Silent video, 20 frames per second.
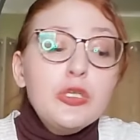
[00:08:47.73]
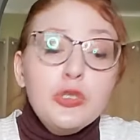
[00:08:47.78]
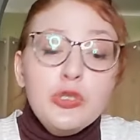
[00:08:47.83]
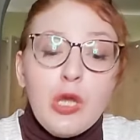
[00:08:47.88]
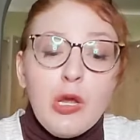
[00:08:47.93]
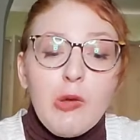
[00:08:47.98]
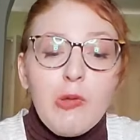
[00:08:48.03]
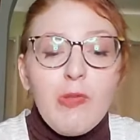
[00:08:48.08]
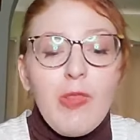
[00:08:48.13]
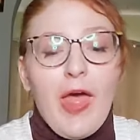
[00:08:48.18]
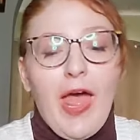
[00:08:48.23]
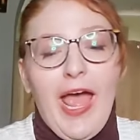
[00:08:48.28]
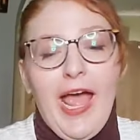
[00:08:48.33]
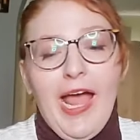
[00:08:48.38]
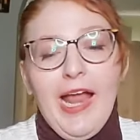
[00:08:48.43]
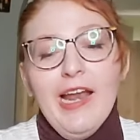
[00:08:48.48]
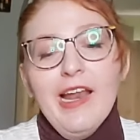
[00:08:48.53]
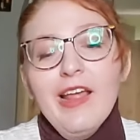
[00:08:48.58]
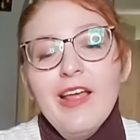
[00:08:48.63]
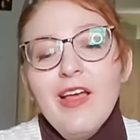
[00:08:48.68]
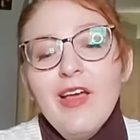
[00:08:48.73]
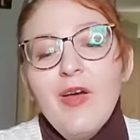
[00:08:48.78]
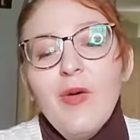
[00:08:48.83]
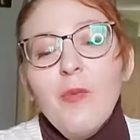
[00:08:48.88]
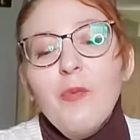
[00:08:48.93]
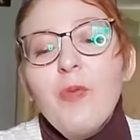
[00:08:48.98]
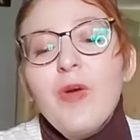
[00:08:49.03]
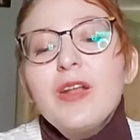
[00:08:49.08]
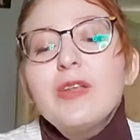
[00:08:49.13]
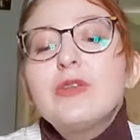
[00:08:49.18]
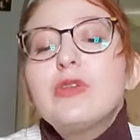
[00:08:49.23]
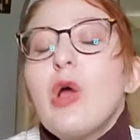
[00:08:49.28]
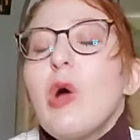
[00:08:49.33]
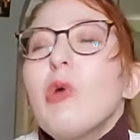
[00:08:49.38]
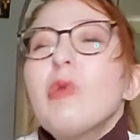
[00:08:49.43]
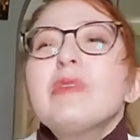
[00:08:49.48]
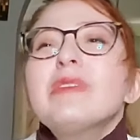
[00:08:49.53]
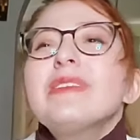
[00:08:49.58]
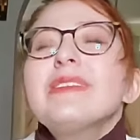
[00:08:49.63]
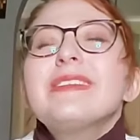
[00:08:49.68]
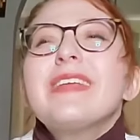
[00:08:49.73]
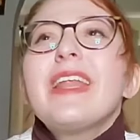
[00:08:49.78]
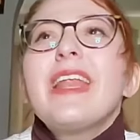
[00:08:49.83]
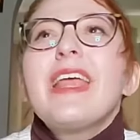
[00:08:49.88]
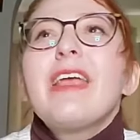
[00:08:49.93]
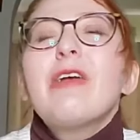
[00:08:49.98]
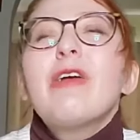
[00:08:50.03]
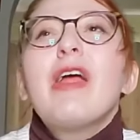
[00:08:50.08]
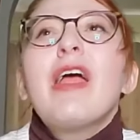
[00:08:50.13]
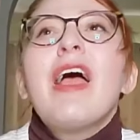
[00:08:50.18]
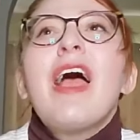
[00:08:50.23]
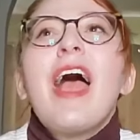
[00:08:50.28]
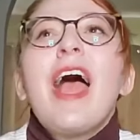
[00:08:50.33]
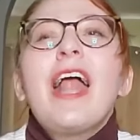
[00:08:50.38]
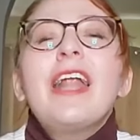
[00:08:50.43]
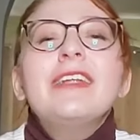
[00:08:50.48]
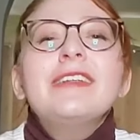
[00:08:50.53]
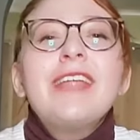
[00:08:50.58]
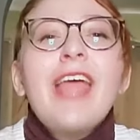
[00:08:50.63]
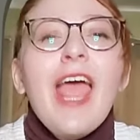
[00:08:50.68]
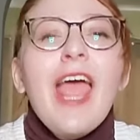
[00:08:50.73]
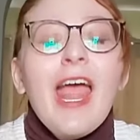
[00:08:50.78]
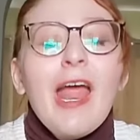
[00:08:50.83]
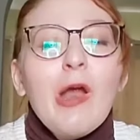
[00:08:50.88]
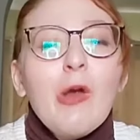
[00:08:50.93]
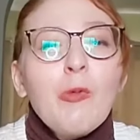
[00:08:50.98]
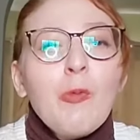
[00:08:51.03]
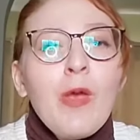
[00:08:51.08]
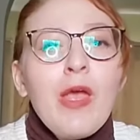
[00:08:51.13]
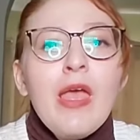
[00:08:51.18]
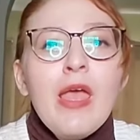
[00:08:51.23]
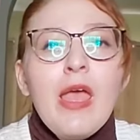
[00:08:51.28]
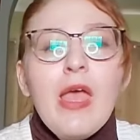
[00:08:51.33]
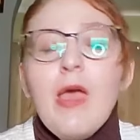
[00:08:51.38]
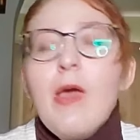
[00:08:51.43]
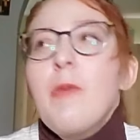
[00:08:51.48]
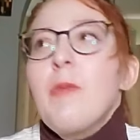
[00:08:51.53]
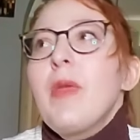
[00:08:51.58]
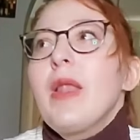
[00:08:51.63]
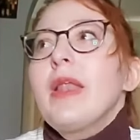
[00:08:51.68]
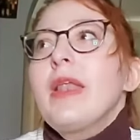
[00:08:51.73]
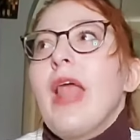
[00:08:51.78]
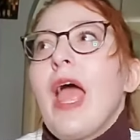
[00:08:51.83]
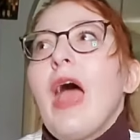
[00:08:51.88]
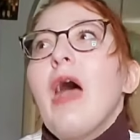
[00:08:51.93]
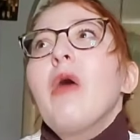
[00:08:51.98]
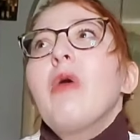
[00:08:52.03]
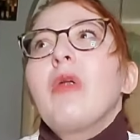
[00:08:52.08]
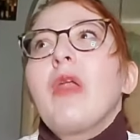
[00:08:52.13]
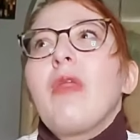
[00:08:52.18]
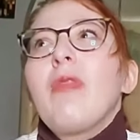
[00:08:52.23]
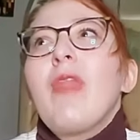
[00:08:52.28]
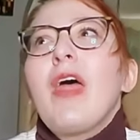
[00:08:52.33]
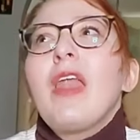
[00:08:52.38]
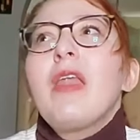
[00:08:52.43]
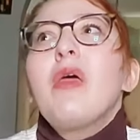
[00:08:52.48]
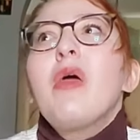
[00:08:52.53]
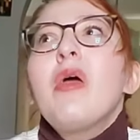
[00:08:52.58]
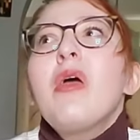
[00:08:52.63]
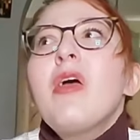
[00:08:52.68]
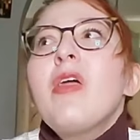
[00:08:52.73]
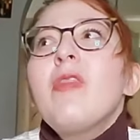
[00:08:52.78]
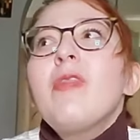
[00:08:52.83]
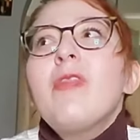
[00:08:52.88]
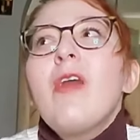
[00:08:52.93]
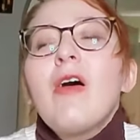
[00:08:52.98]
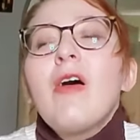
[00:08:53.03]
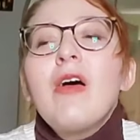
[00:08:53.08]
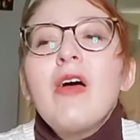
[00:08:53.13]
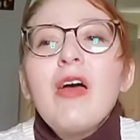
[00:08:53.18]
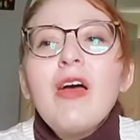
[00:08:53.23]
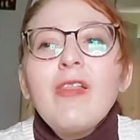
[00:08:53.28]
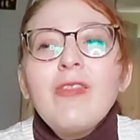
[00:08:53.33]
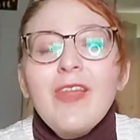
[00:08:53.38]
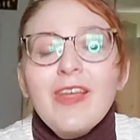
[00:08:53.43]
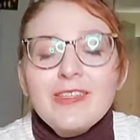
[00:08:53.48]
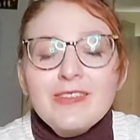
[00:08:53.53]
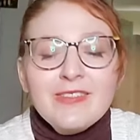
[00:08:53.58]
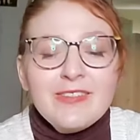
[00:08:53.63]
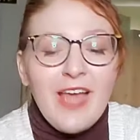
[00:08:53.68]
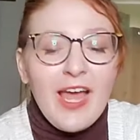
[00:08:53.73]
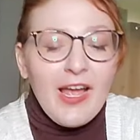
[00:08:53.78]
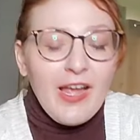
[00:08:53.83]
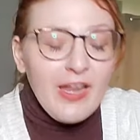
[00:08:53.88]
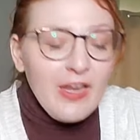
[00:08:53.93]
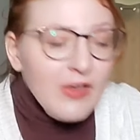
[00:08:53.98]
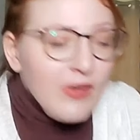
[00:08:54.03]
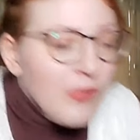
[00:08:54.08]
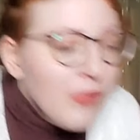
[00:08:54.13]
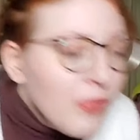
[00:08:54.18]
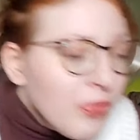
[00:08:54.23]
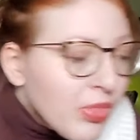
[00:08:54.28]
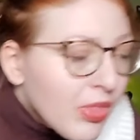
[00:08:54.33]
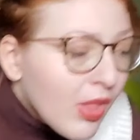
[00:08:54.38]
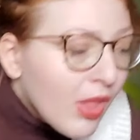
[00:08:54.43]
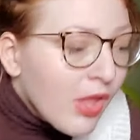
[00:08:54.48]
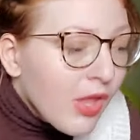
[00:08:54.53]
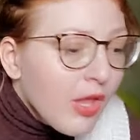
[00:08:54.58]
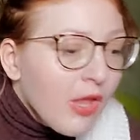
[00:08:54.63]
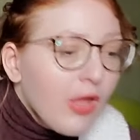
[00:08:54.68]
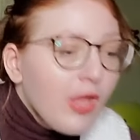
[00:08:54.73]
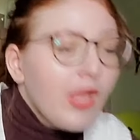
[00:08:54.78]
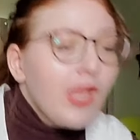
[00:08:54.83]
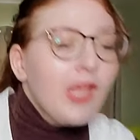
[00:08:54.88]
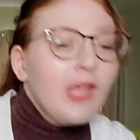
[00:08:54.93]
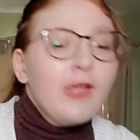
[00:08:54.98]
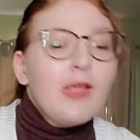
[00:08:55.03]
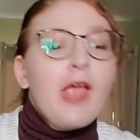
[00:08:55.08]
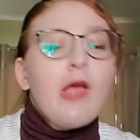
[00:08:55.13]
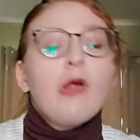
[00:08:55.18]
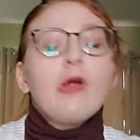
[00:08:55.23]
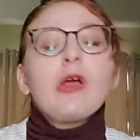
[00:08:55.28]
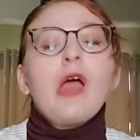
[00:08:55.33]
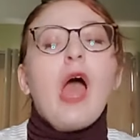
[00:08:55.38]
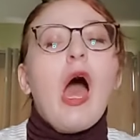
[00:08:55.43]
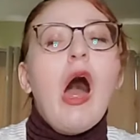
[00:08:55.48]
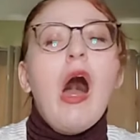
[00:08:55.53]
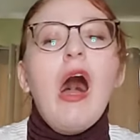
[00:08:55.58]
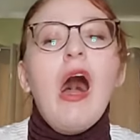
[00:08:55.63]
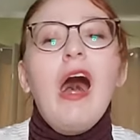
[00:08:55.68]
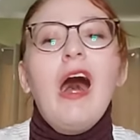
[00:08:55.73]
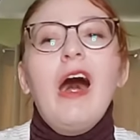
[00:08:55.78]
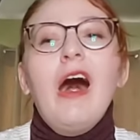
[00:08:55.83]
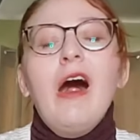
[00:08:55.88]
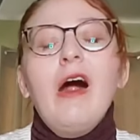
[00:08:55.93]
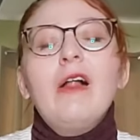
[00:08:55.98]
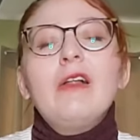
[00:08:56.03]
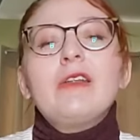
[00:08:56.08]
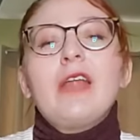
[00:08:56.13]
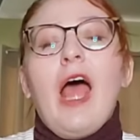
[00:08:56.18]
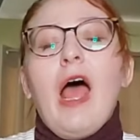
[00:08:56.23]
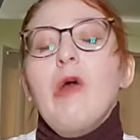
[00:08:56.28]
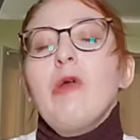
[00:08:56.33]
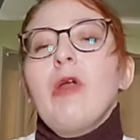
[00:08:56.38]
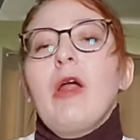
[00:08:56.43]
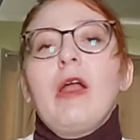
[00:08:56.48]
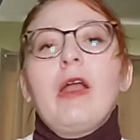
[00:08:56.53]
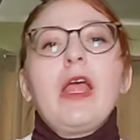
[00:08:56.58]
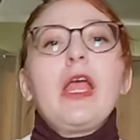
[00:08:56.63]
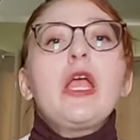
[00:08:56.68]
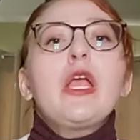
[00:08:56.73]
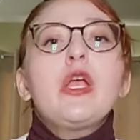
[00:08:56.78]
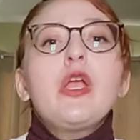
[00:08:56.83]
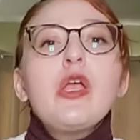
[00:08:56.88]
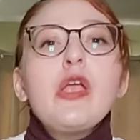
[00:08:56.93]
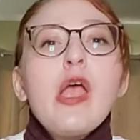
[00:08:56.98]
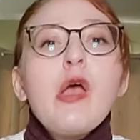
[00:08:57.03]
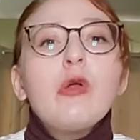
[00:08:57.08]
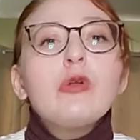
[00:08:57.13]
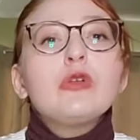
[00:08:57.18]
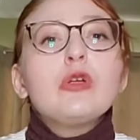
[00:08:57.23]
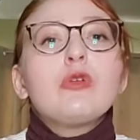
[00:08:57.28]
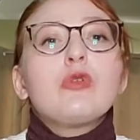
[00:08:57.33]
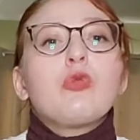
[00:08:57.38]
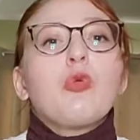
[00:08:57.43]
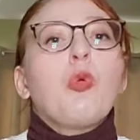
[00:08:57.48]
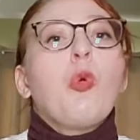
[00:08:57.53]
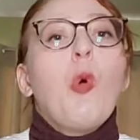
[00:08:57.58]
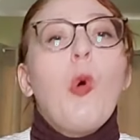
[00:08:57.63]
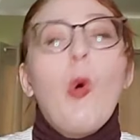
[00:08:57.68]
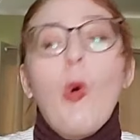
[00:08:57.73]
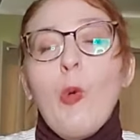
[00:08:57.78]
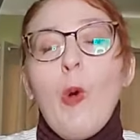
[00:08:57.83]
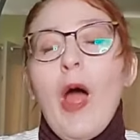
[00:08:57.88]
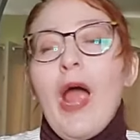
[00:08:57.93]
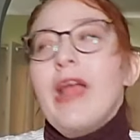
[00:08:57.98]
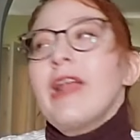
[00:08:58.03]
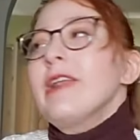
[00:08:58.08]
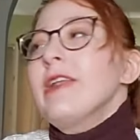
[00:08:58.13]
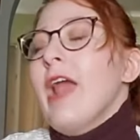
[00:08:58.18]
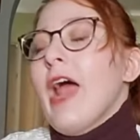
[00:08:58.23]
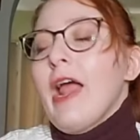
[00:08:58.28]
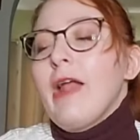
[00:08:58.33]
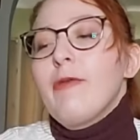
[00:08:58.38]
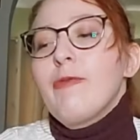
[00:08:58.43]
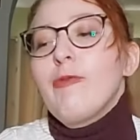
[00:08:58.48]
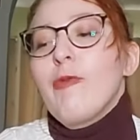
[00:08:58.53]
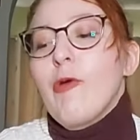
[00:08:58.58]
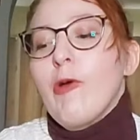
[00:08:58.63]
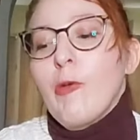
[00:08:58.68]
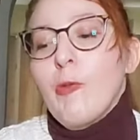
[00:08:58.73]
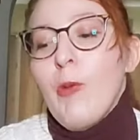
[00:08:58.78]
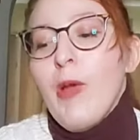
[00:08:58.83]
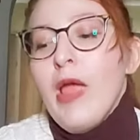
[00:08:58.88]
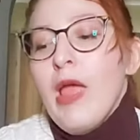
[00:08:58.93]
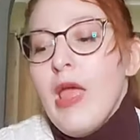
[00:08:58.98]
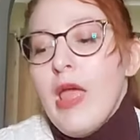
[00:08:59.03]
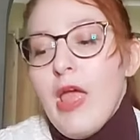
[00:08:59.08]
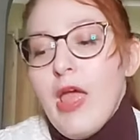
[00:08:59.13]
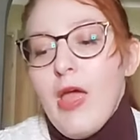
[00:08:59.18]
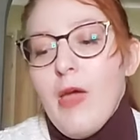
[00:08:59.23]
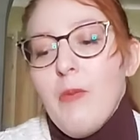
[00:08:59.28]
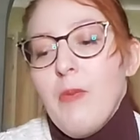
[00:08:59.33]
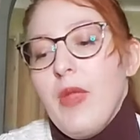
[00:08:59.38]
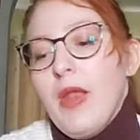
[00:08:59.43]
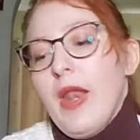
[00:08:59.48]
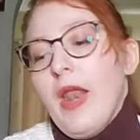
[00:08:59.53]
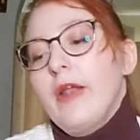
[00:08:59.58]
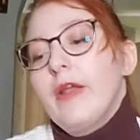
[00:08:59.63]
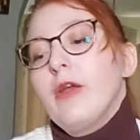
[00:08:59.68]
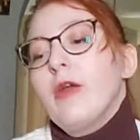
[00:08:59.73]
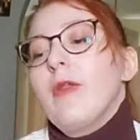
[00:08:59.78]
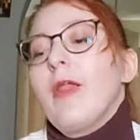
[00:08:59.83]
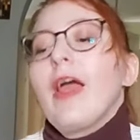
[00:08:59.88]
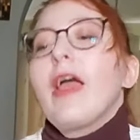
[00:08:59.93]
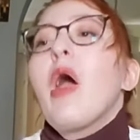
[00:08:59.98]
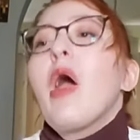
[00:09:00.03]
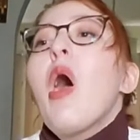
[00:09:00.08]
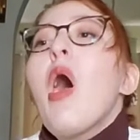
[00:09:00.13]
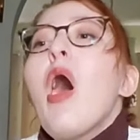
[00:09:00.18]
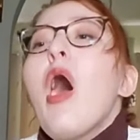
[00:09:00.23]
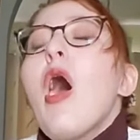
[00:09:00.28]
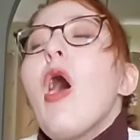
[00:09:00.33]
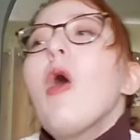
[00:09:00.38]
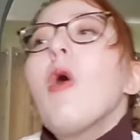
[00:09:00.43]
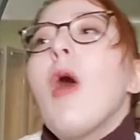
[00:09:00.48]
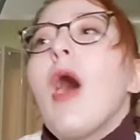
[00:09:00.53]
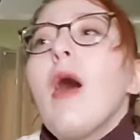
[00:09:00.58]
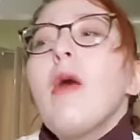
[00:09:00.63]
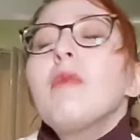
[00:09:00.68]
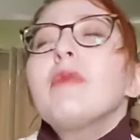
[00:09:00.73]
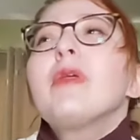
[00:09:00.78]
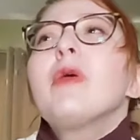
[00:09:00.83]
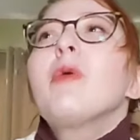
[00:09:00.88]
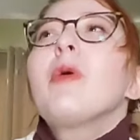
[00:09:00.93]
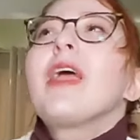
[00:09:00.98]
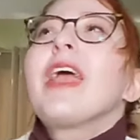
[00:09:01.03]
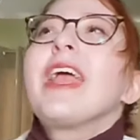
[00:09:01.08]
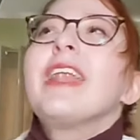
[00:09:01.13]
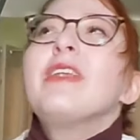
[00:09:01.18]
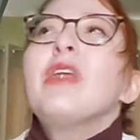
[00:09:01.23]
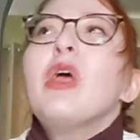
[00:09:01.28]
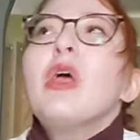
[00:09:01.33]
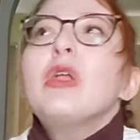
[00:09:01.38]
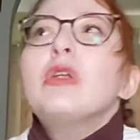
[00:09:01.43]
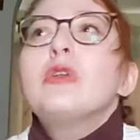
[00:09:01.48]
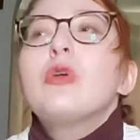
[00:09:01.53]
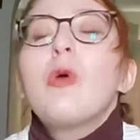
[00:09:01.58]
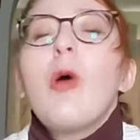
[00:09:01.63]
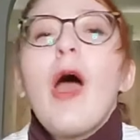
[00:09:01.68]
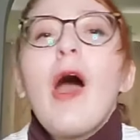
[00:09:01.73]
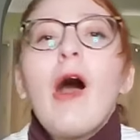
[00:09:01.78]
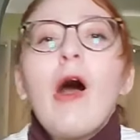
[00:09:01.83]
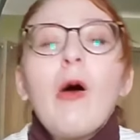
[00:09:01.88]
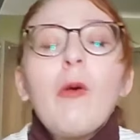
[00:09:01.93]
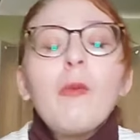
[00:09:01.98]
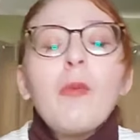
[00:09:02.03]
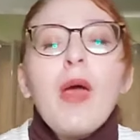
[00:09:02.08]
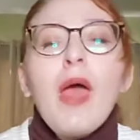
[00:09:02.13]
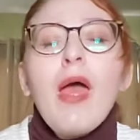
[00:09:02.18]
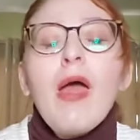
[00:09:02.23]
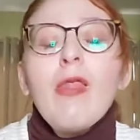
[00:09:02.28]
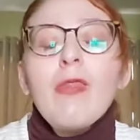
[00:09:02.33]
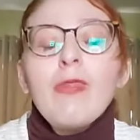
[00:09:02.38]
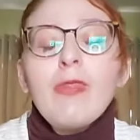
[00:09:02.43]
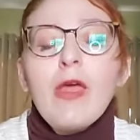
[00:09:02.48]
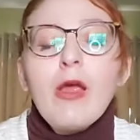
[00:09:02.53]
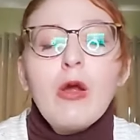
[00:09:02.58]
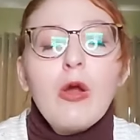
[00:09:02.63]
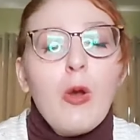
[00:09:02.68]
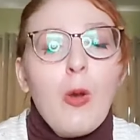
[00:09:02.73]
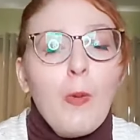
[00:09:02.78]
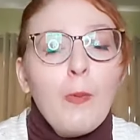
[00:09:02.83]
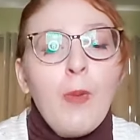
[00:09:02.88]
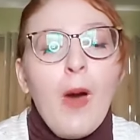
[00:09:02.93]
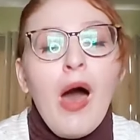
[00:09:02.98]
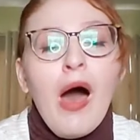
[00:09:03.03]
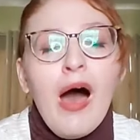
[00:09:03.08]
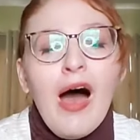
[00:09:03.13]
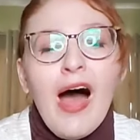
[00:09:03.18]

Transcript: Do that. But don't sit here and tear women down and then the, the second year hauled out on a huge just white knight for him, and then you're like, oh, I'm doing it to help their body